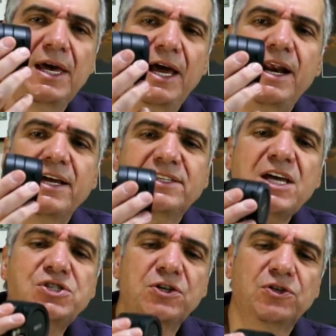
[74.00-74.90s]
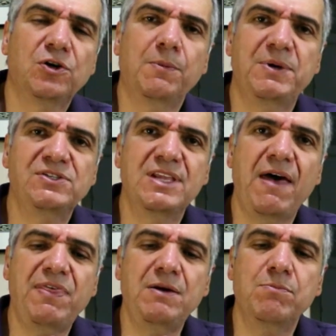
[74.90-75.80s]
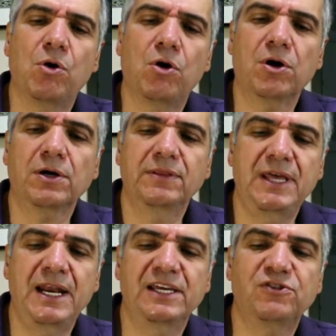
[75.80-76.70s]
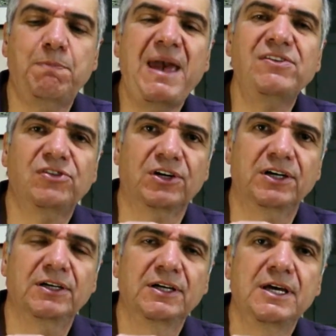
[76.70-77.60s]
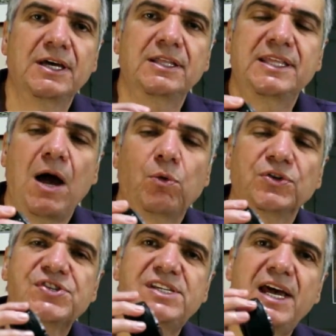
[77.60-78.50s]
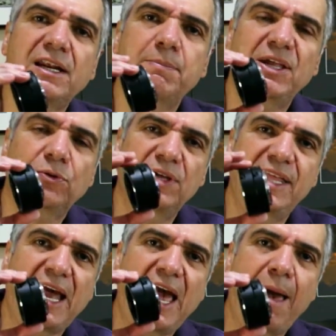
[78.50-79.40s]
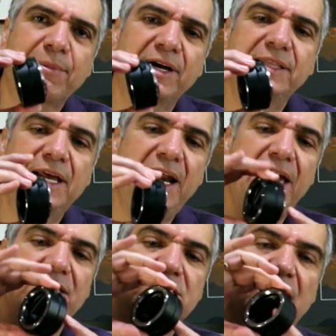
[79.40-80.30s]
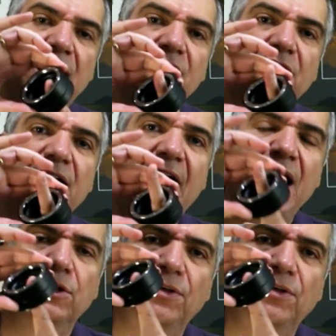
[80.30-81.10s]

And an extension tube is nothing more than a spacer that will sit between the camera and the lens, and they're hollow.